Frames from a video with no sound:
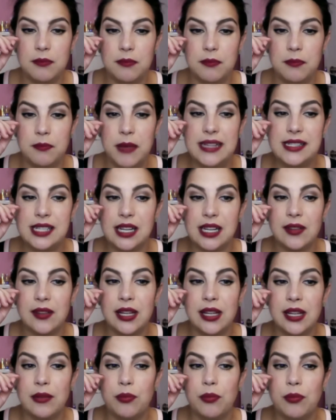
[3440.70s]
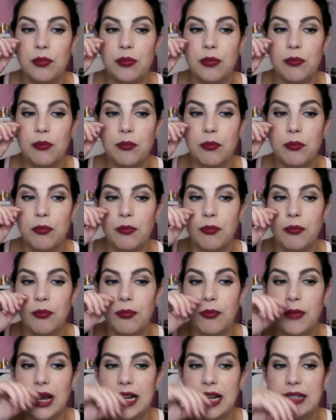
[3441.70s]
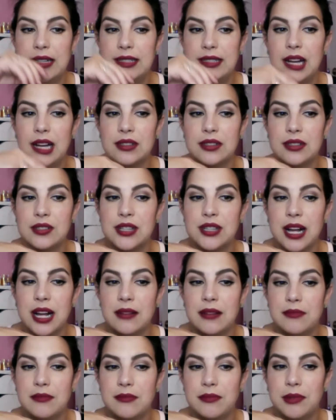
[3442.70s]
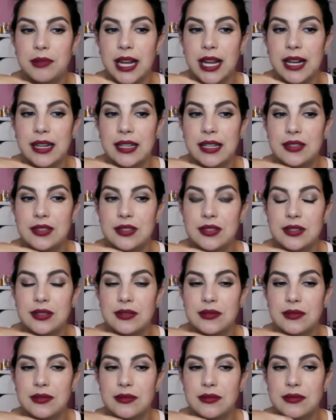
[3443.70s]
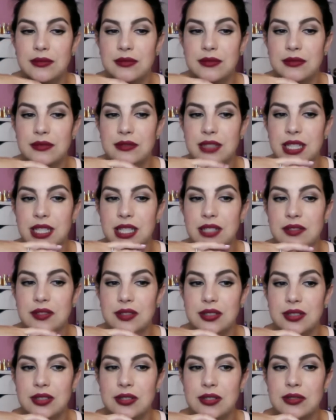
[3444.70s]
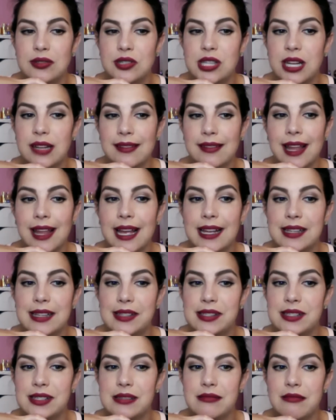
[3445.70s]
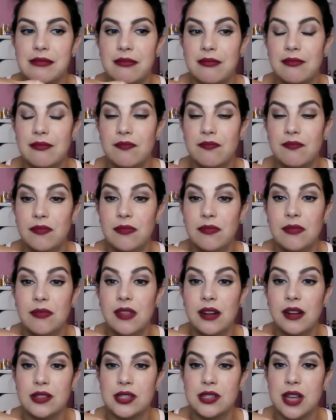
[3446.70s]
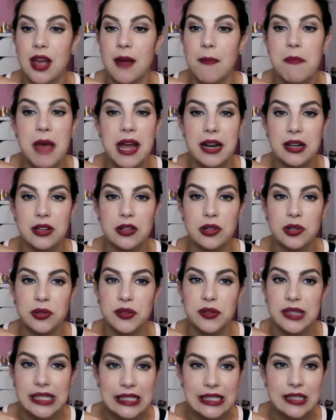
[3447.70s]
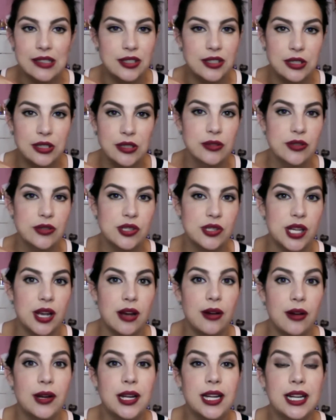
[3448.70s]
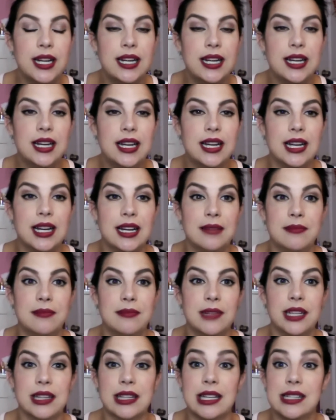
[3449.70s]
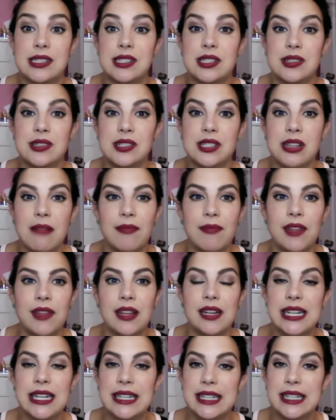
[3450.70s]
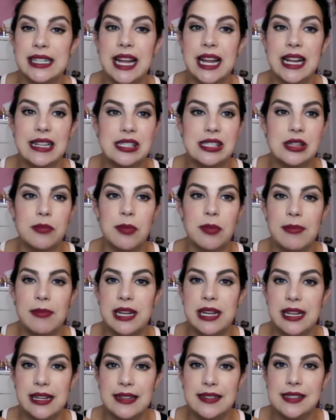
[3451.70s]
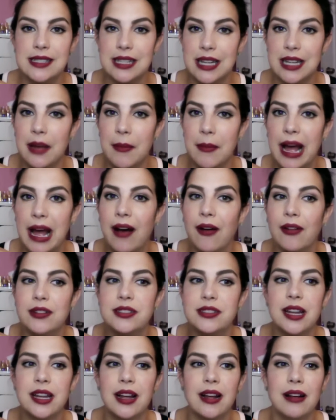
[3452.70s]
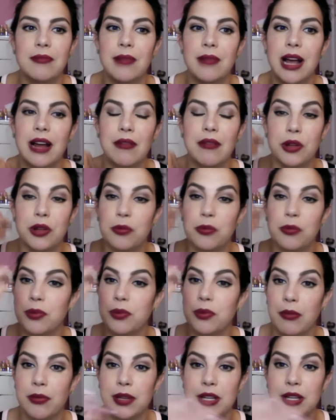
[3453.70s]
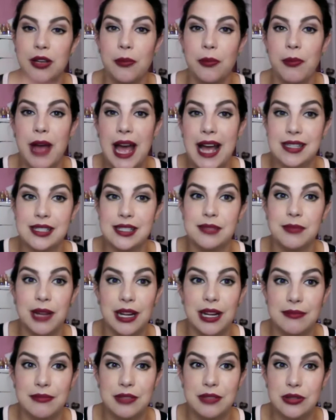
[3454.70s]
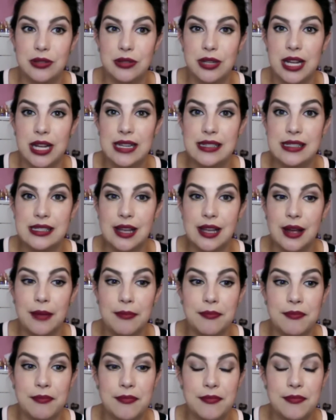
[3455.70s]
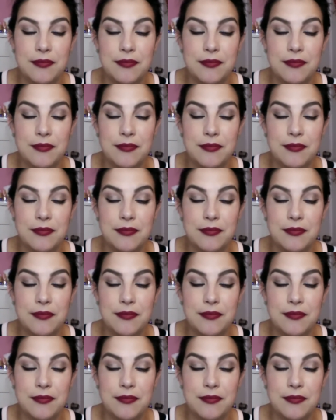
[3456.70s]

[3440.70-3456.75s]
basically my doctor's not planning to induce unless there's a medical need to do so. Unless there's something that indicates the baby needs to come out, I will probably go past my due date some.